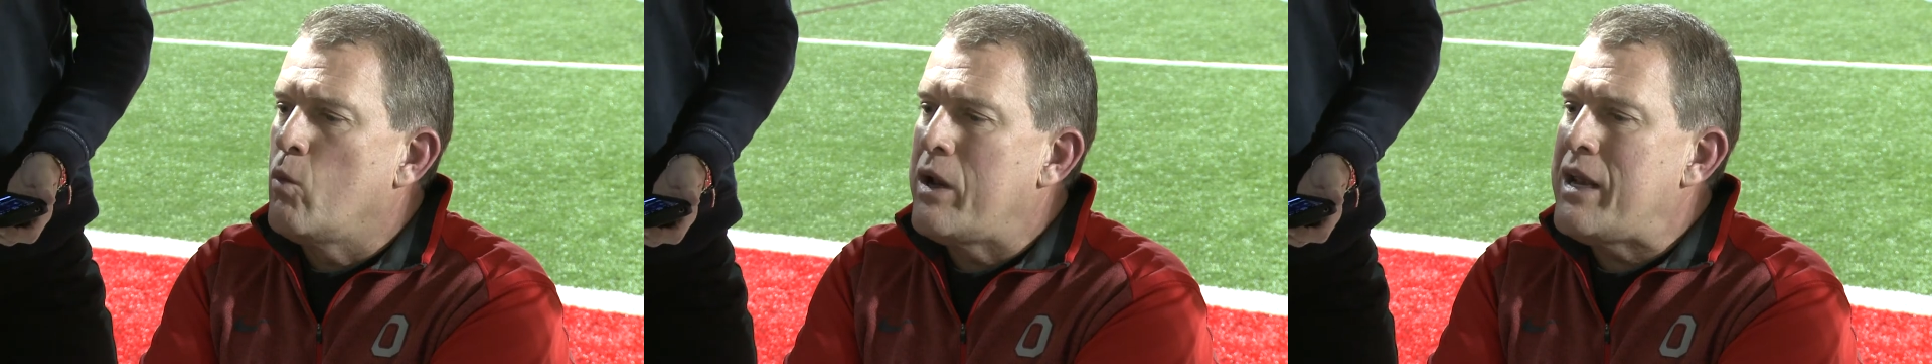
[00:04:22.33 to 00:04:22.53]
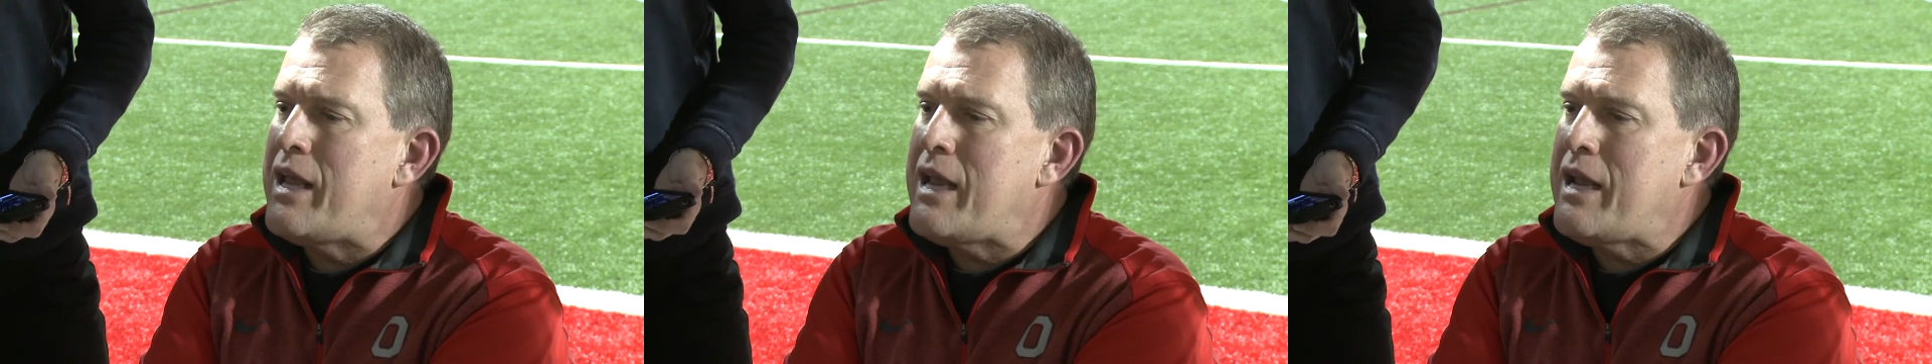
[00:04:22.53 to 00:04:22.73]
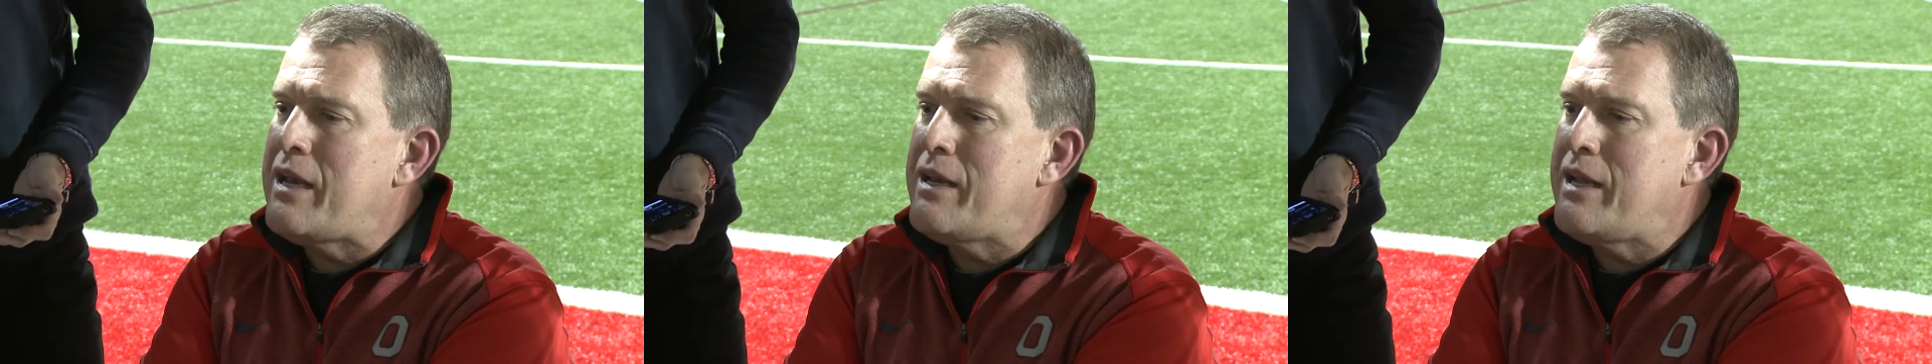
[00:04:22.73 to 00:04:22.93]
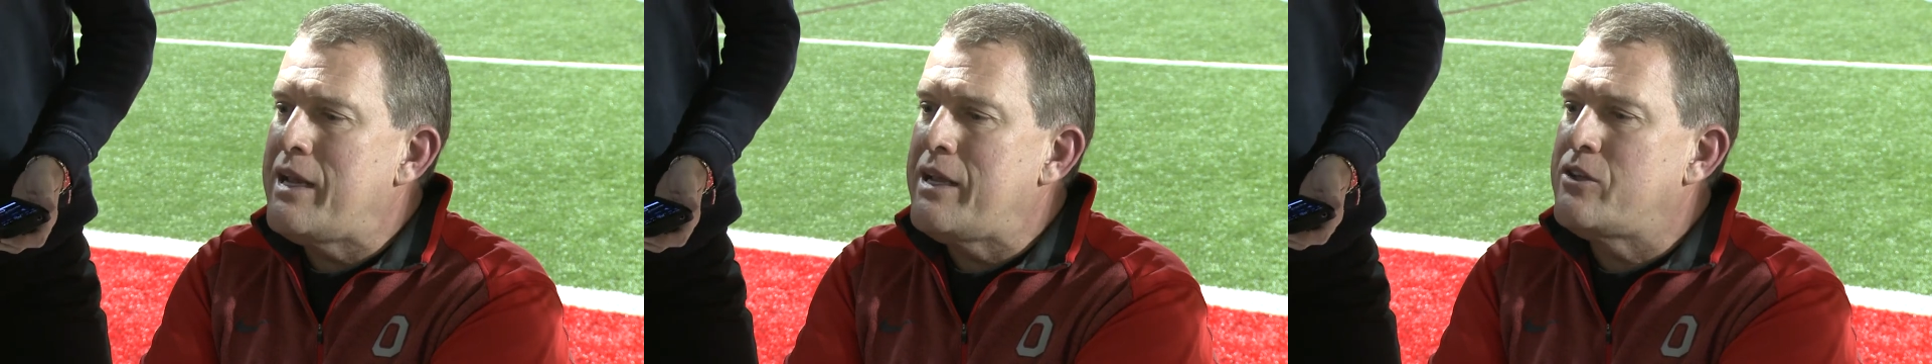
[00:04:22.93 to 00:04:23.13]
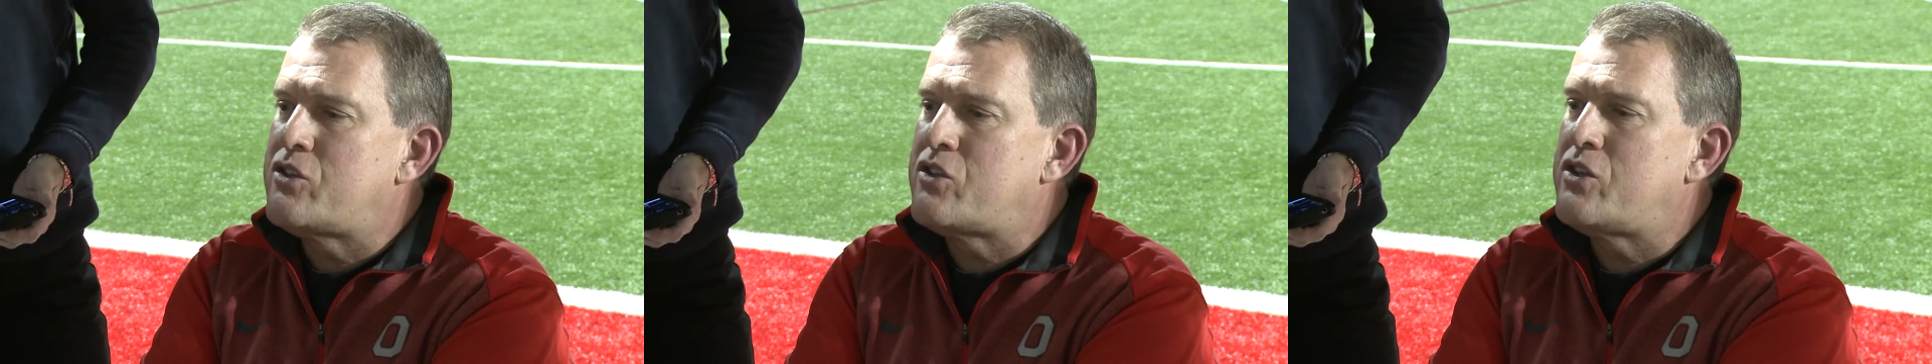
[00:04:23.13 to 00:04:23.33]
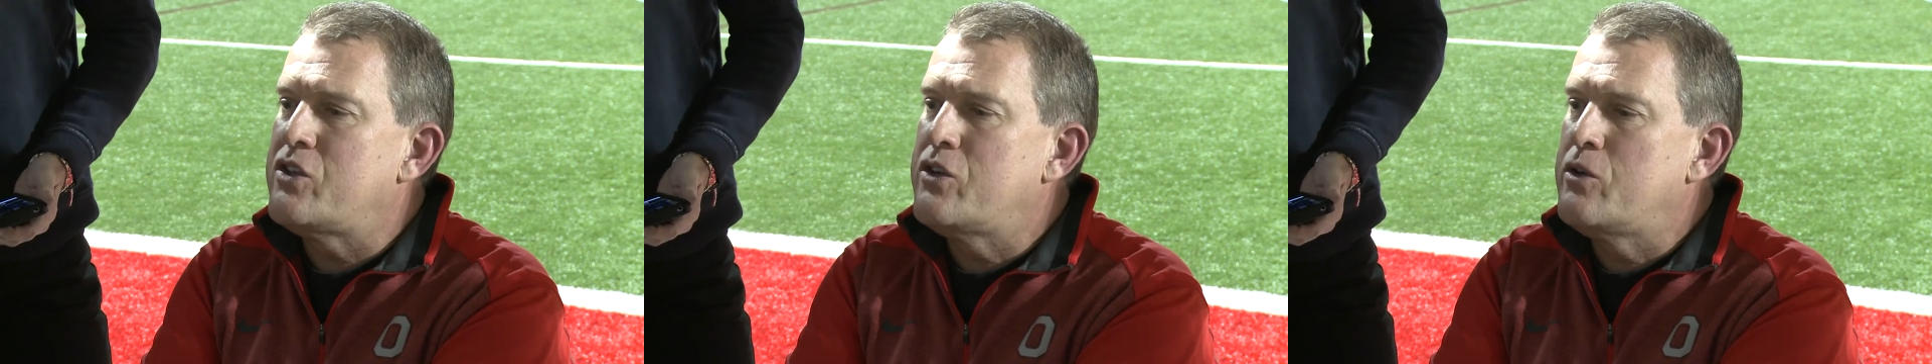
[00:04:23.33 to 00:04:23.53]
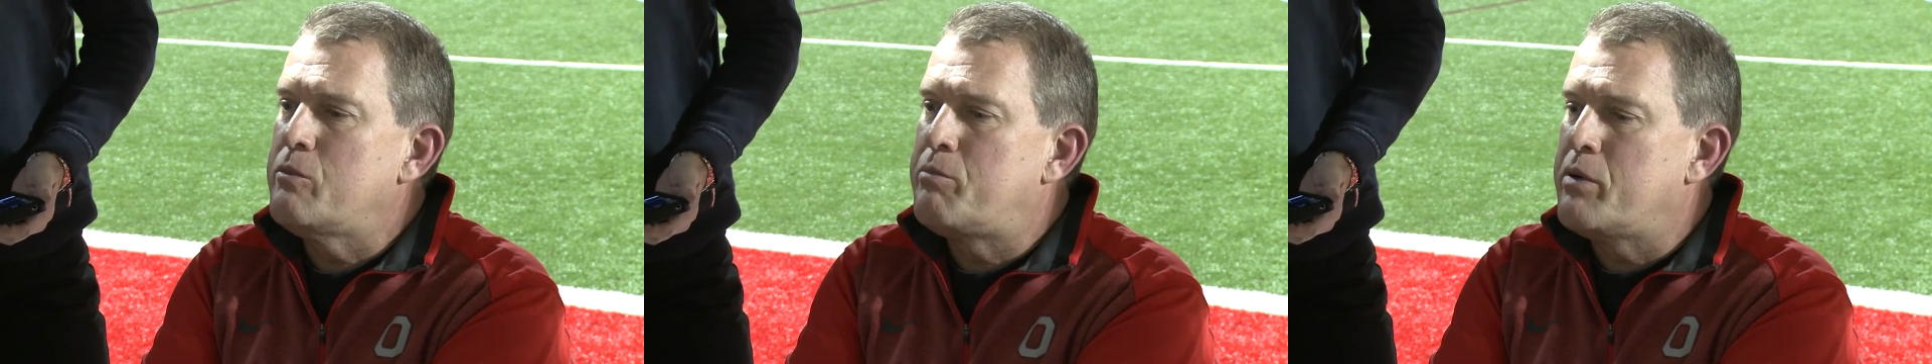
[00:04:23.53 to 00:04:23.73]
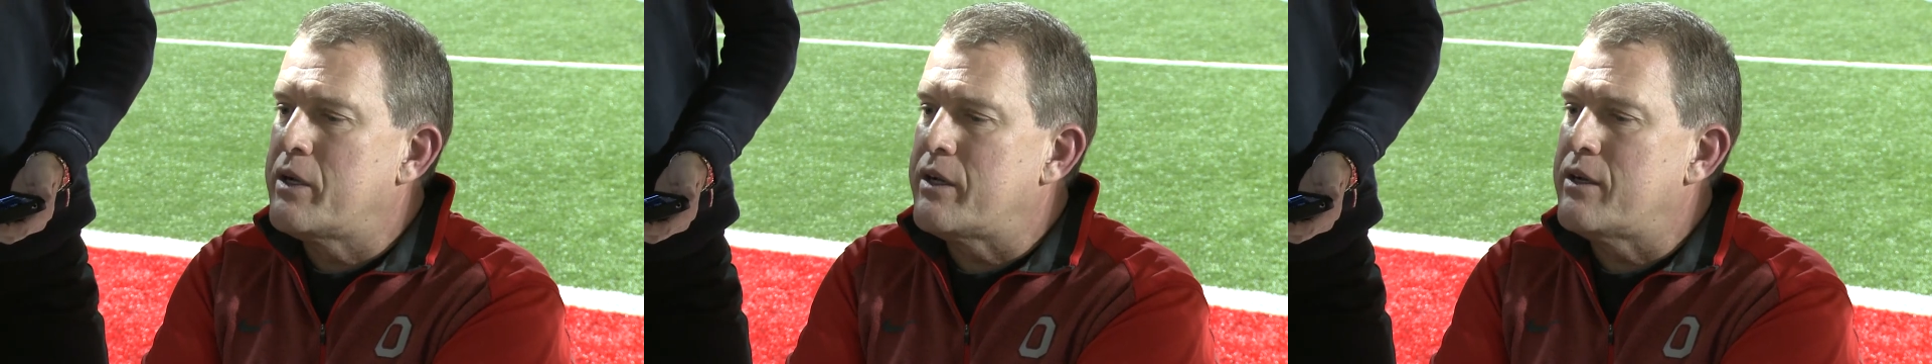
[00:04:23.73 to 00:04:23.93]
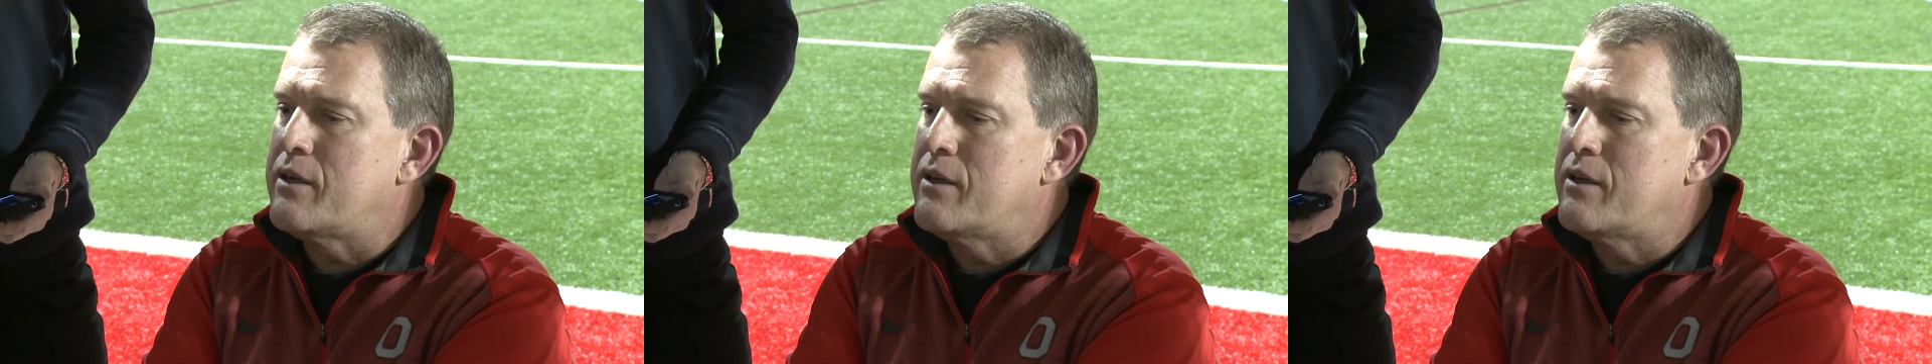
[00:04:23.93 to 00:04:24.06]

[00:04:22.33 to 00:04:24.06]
when he needs to put